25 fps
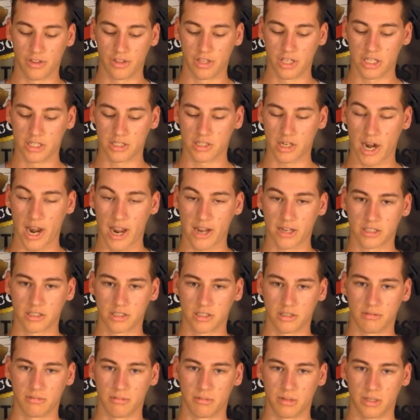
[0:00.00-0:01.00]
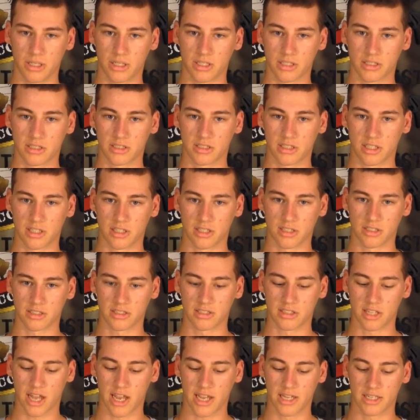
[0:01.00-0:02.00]
These are actually real steel
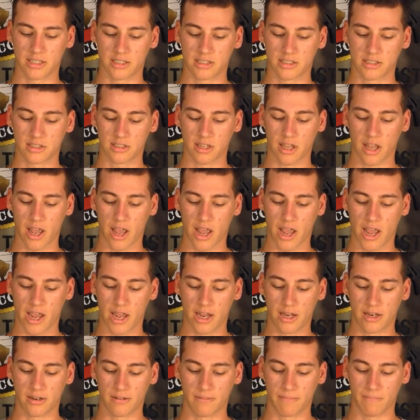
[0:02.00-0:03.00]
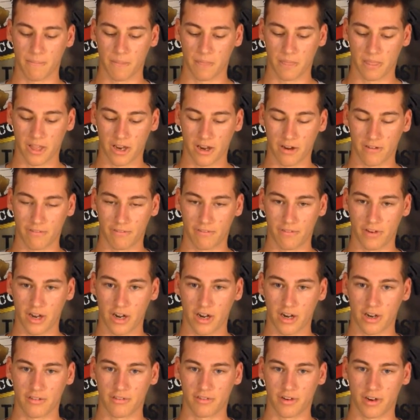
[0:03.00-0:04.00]
sights, and they're
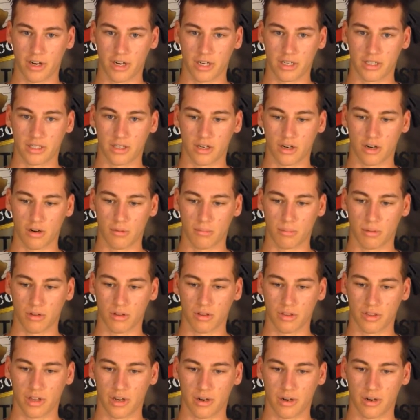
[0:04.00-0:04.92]
very, very durable.